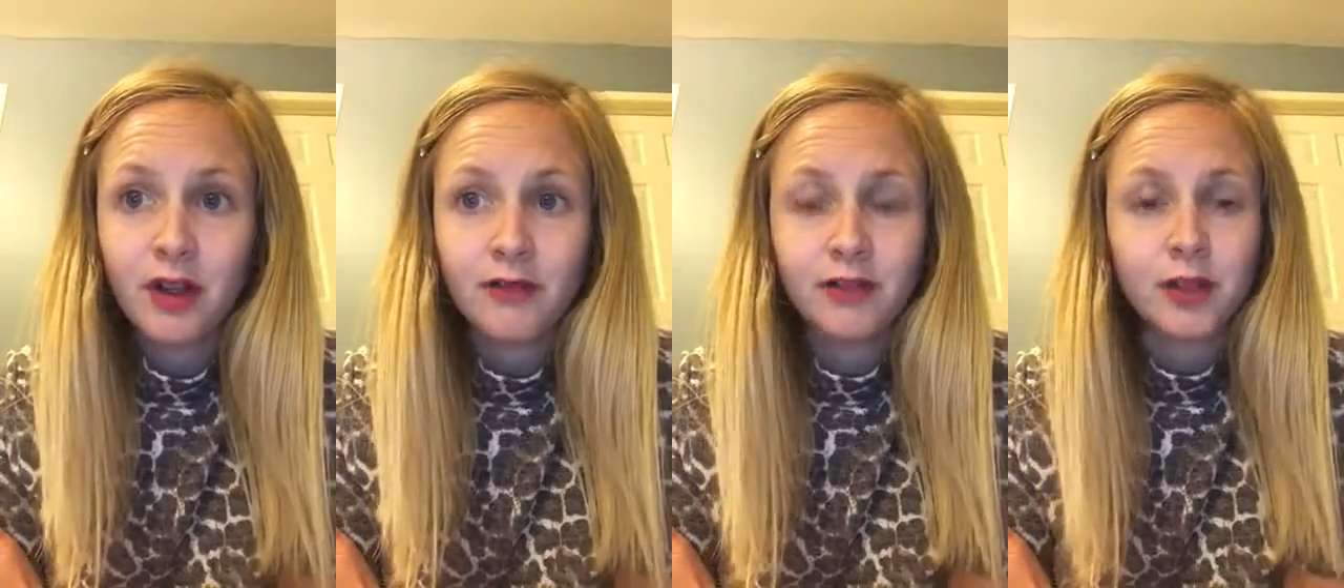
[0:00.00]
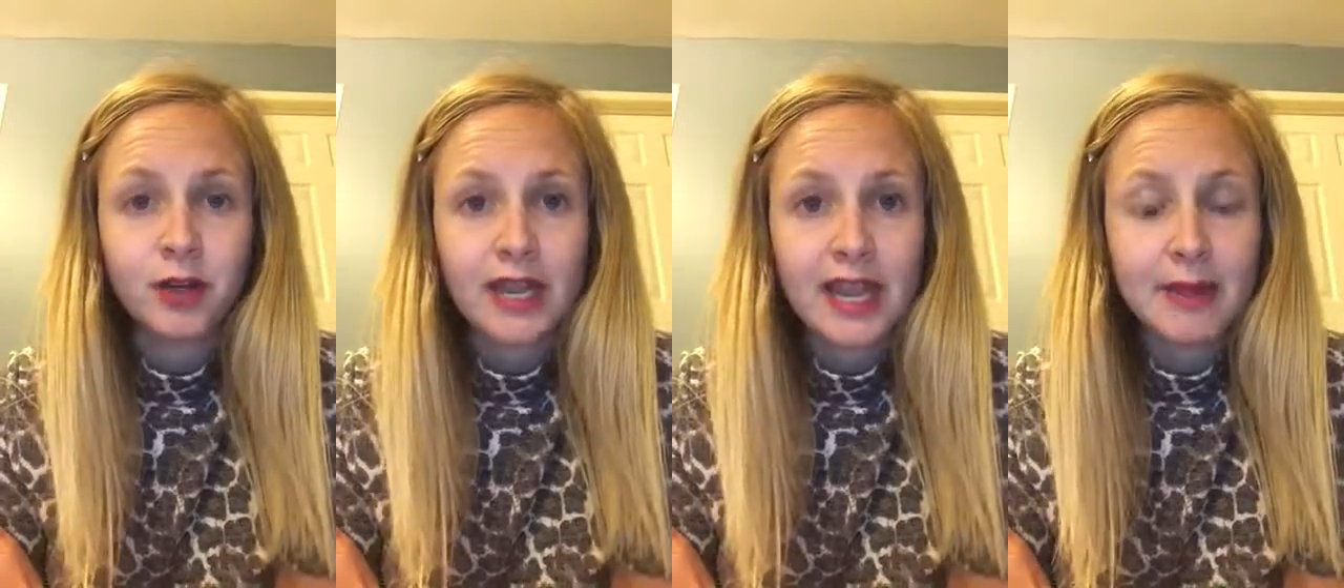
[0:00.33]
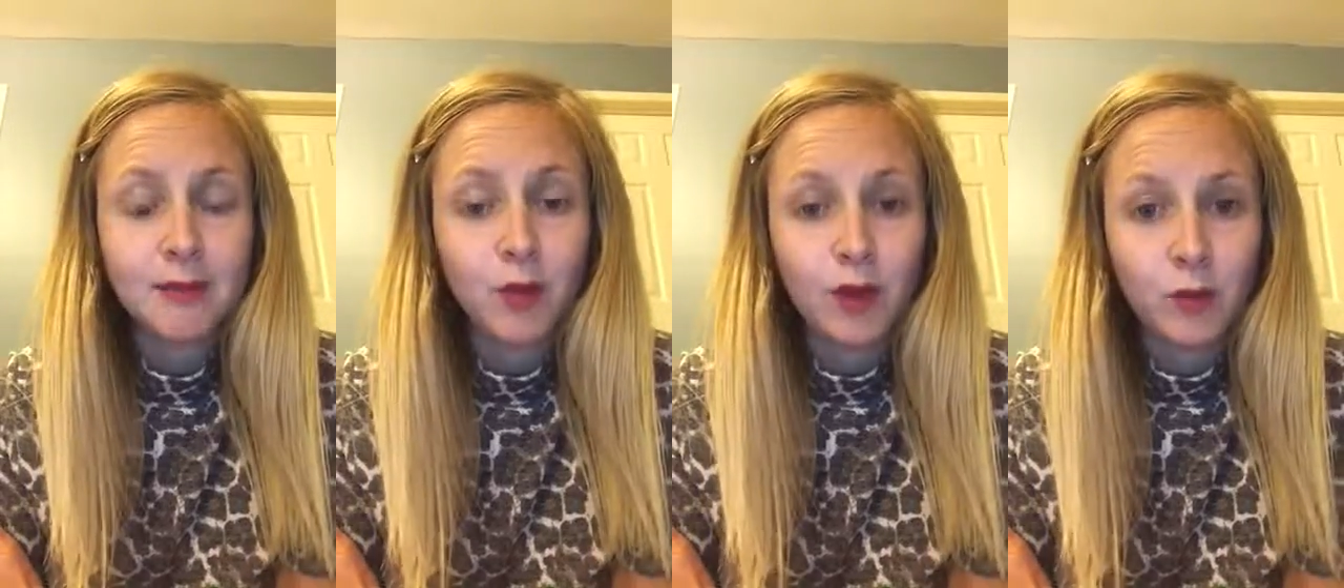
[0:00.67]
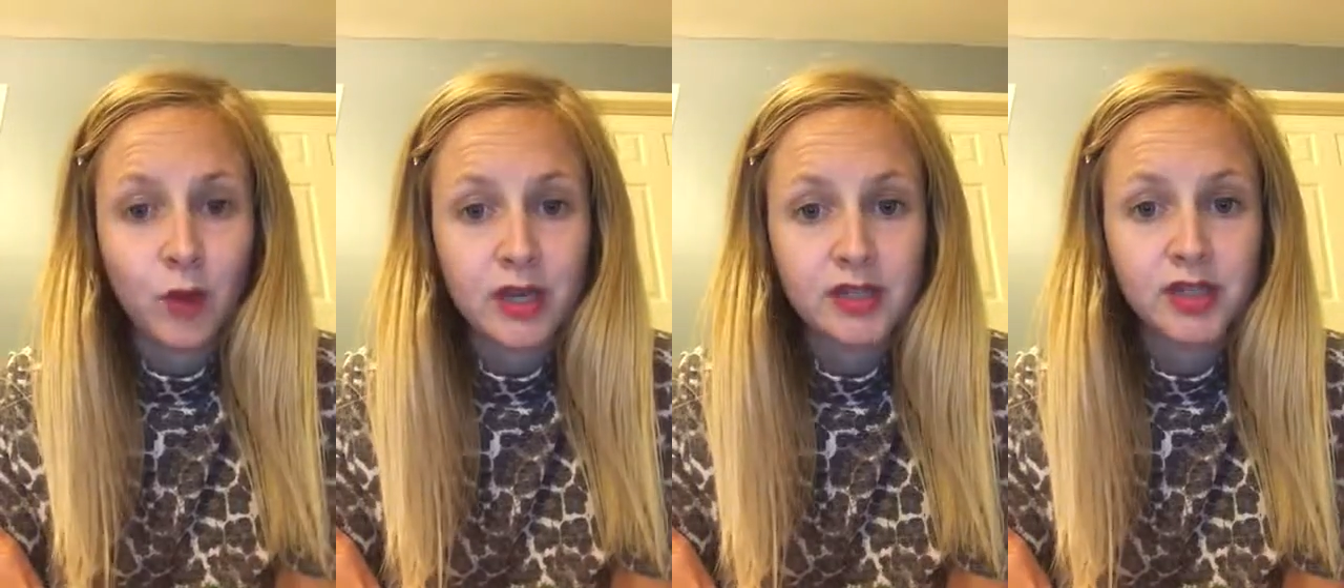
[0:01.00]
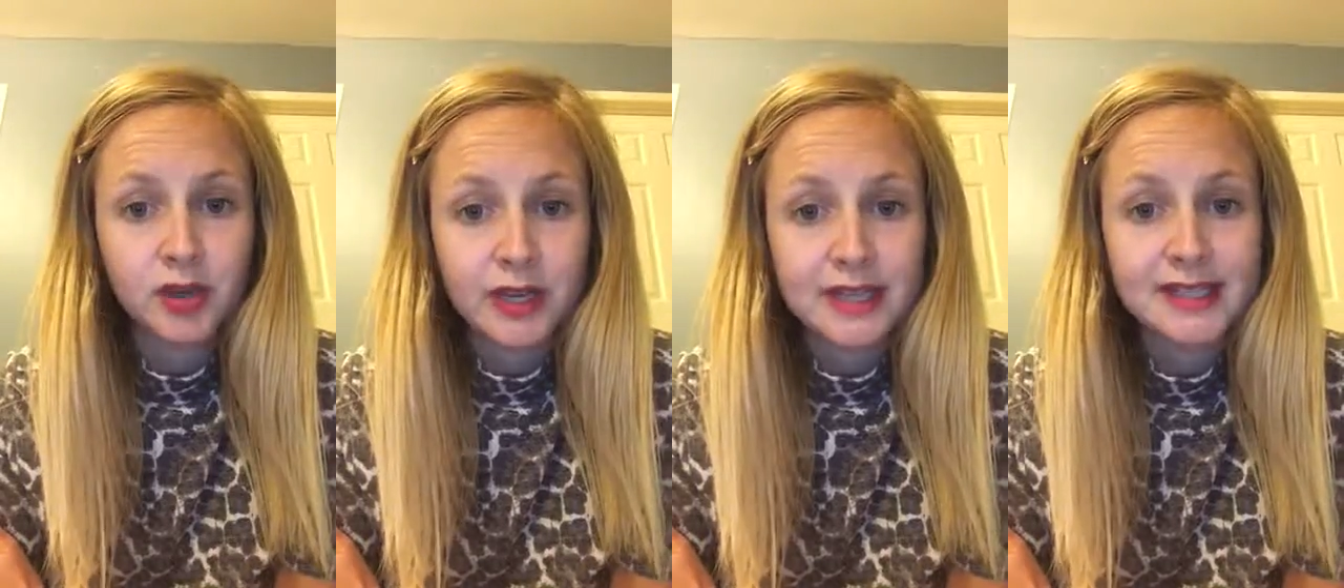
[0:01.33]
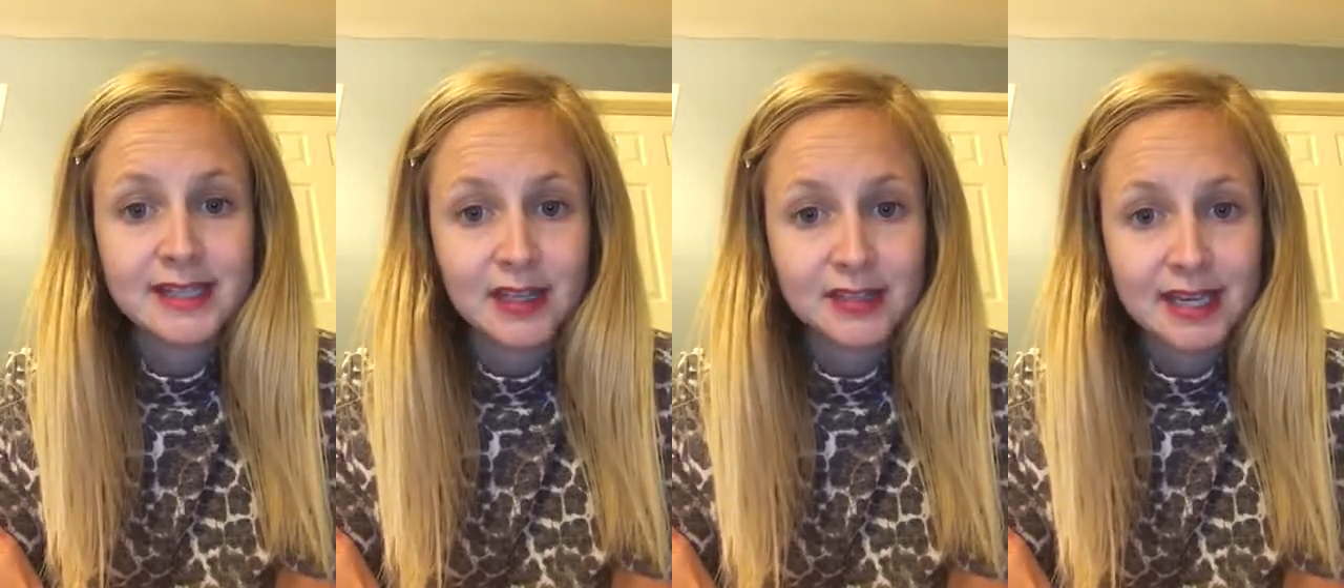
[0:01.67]
of 38.1 degrees
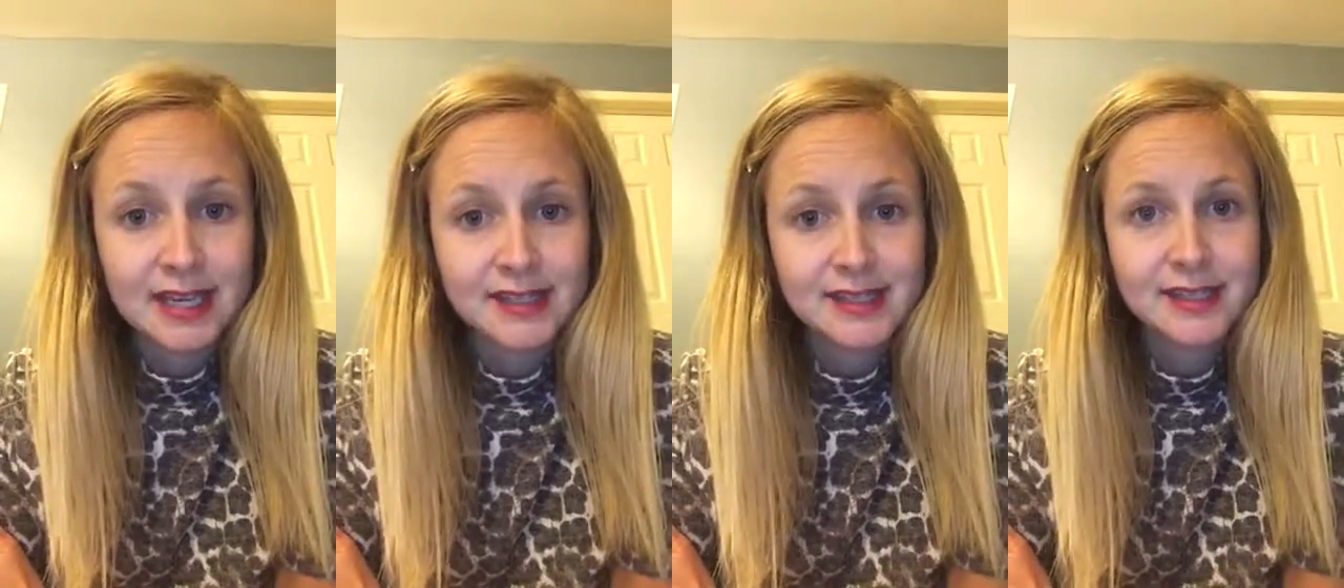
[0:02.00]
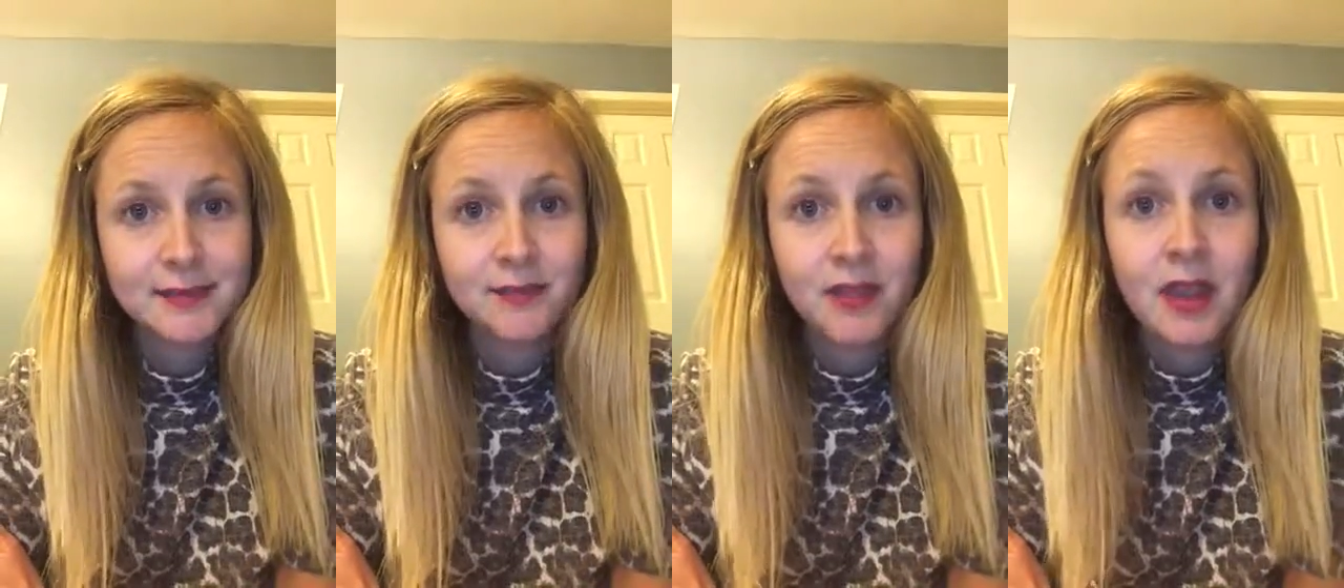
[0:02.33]
Celsius.